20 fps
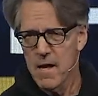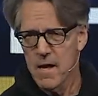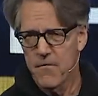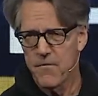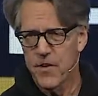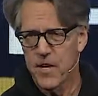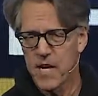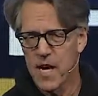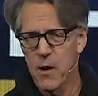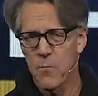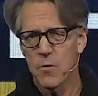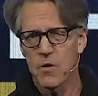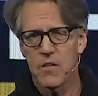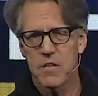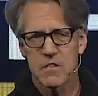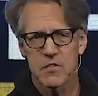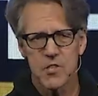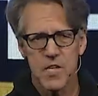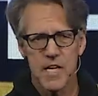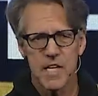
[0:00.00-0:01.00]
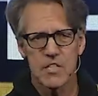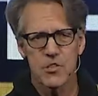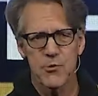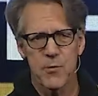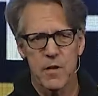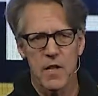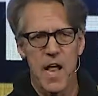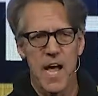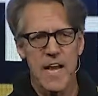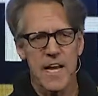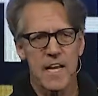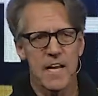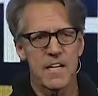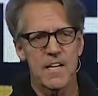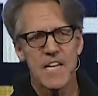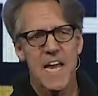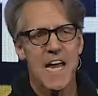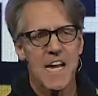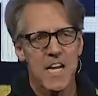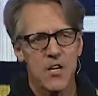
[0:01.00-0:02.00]
If you come with us to Israel, I can
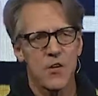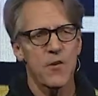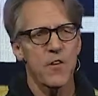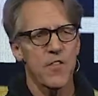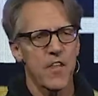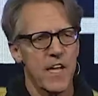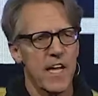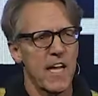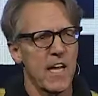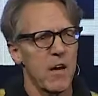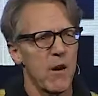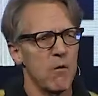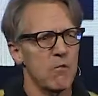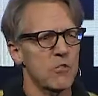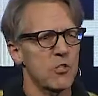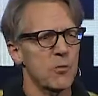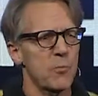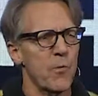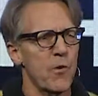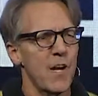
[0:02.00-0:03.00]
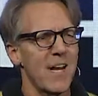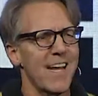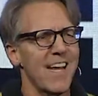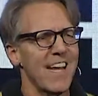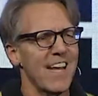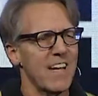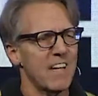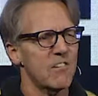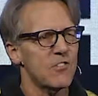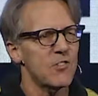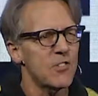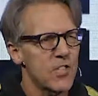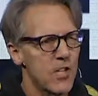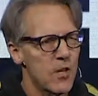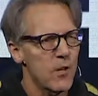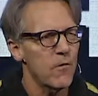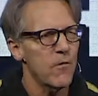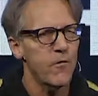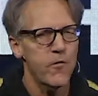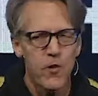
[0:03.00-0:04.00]
take you to the Gihon Spring. It is
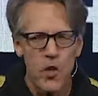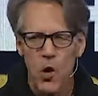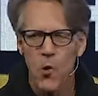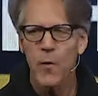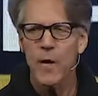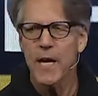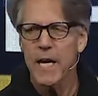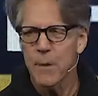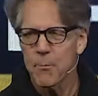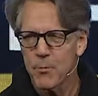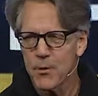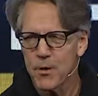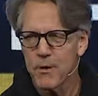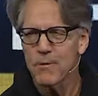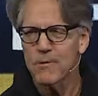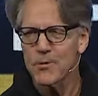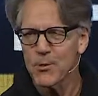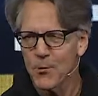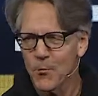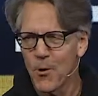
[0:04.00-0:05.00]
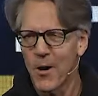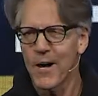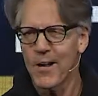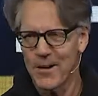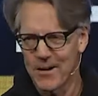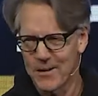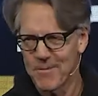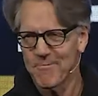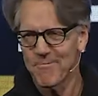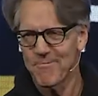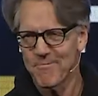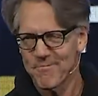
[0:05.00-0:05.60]
still flowing and producing water.